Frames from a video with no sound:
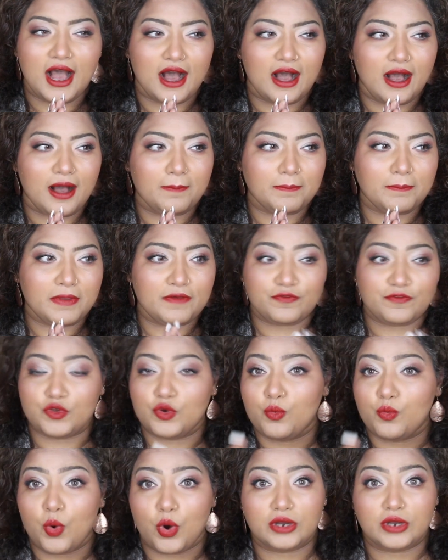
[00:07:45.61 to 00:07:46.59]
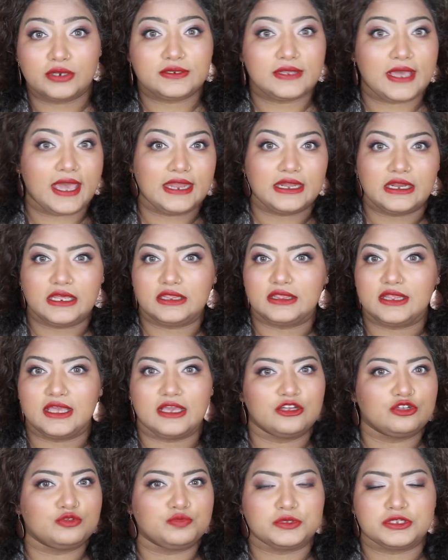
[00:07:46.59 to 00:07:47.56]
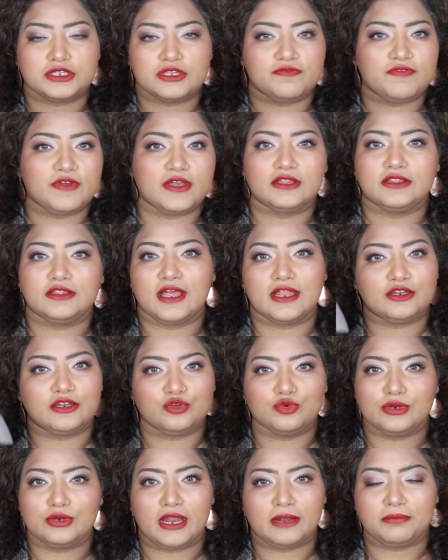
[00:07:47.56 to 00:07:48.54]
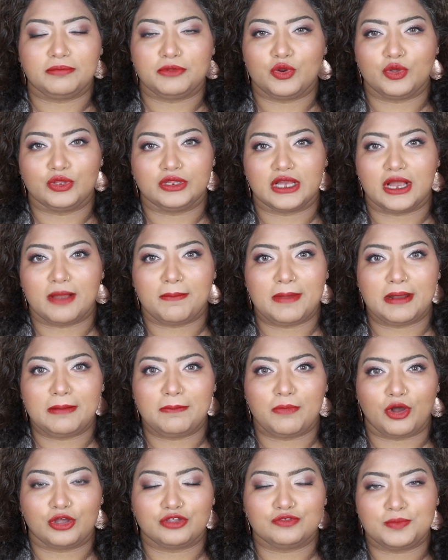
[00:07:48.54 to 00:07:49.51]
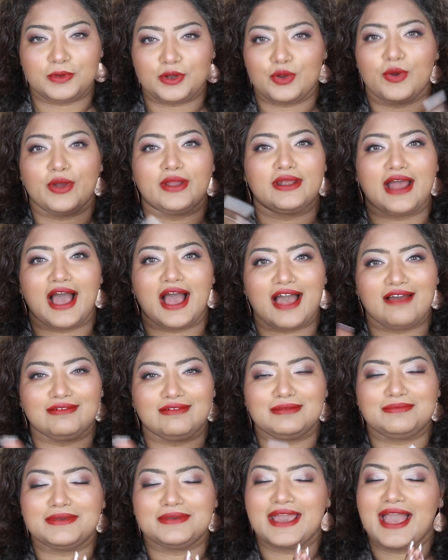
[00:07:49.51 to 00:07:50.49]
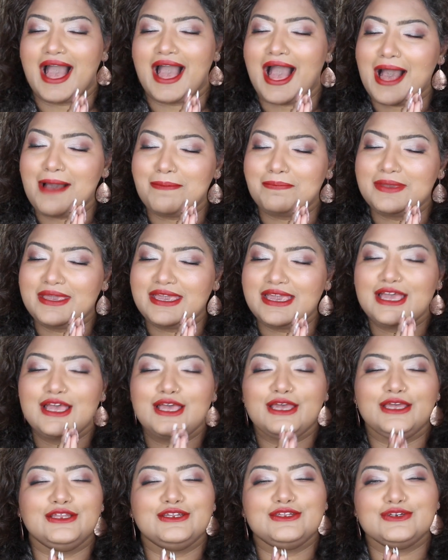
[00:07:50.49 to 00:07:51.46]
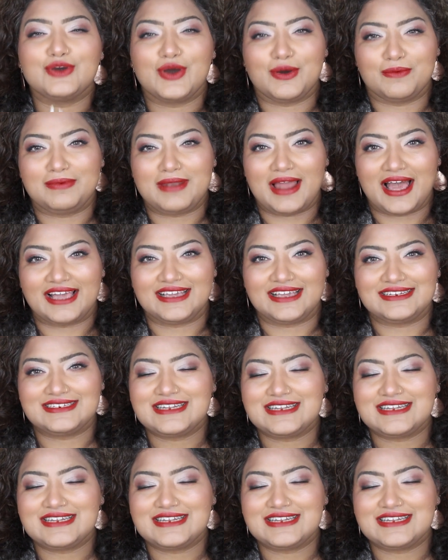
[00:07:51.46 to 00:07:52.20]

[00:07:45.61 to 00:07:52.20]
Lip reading: If you want anything specific, then do let me know in the comment box below and I will be happy to oblige.